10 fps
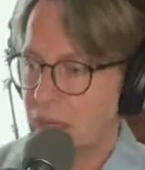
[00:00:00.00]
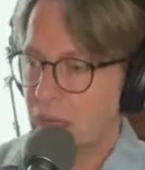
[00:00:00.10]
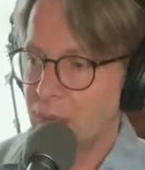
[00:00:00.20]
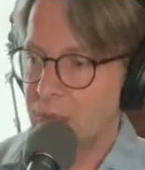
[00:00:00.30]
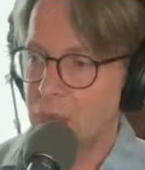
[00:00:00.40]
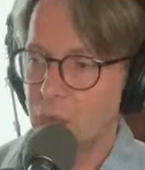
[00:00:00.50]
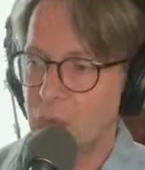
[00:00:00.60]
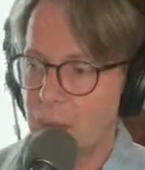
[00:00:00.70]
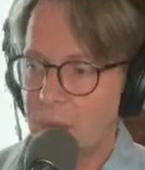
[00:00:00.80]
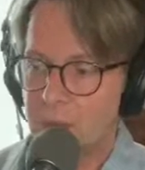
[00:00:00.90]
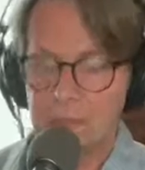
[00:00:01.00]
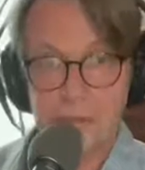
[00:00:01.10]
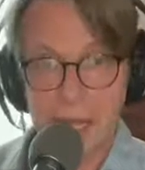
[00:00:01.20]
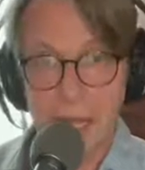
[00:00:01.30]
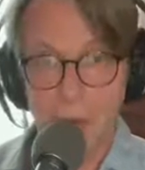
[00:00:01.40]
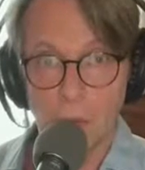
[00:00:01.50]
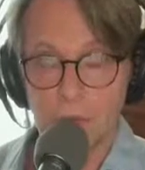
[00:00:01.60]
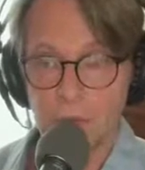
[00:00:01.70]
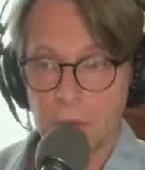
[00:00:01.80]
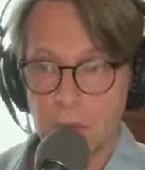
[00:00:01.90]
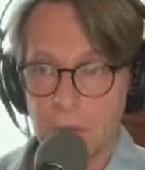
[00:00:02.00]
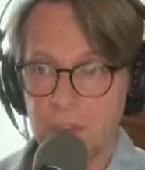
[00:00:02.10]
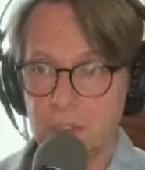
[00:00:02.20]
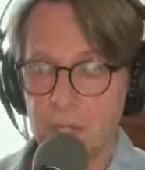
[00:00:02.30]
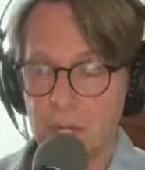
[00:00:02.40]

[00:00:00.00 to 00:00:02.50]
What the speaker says: I'm going to wrap up for now, folks.